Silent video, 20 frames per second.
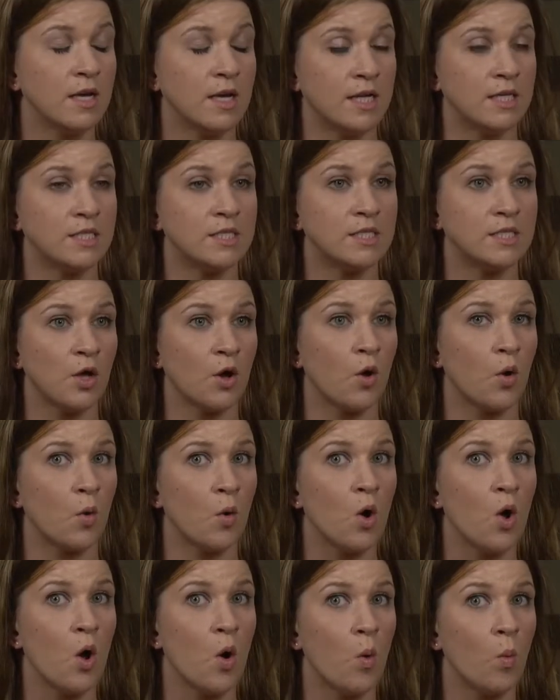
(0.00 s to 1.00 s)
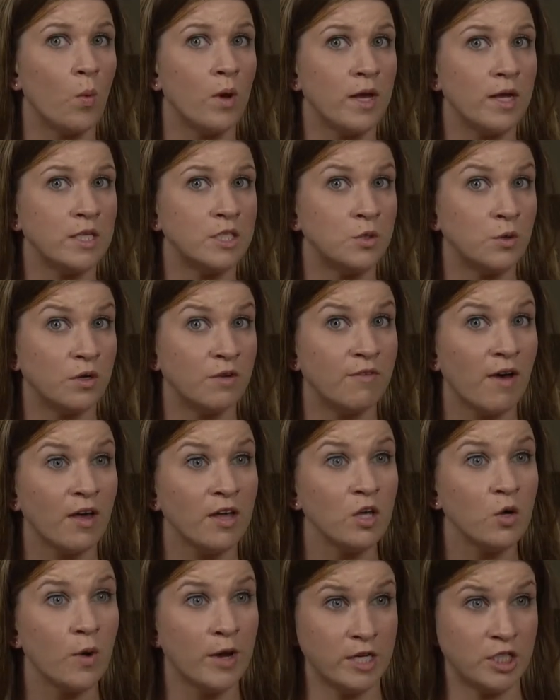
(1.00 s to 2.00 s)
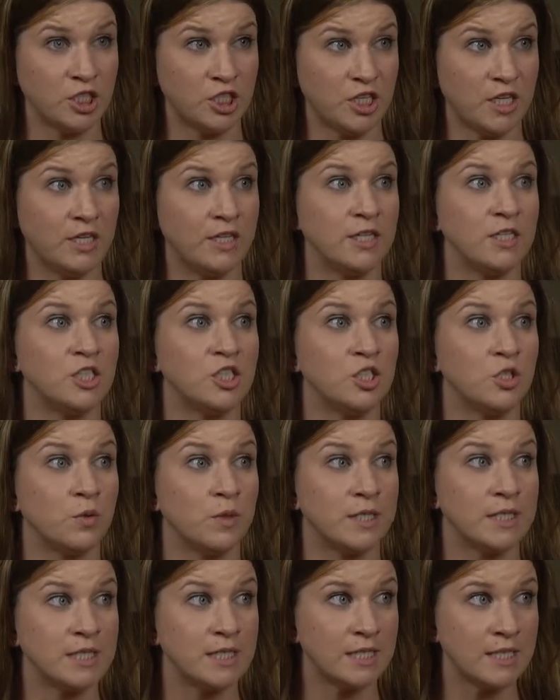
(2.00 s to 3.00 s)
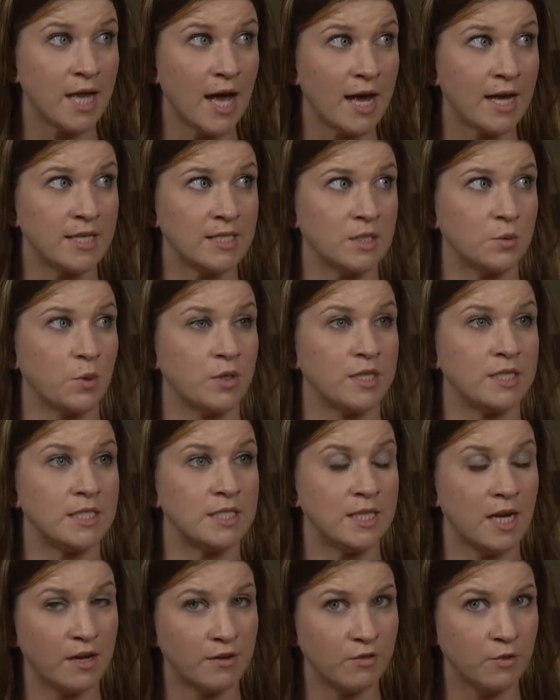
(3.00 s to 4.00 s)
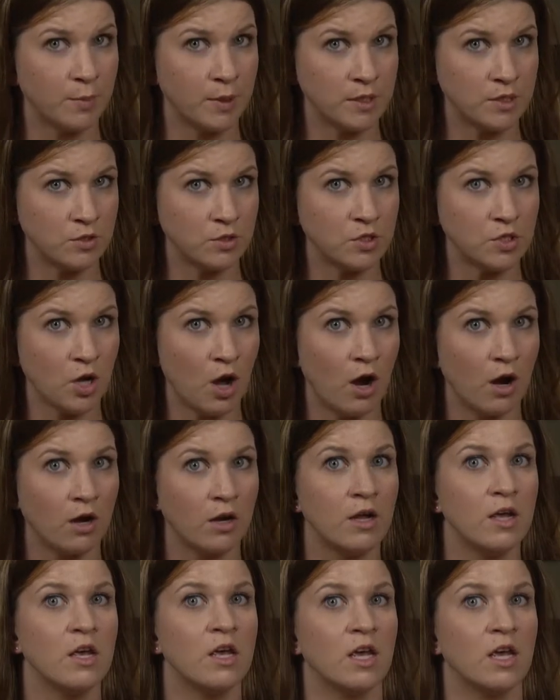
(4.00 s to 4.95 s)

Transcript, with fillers: And so we do an evaluation to assess what the state of the muscles are.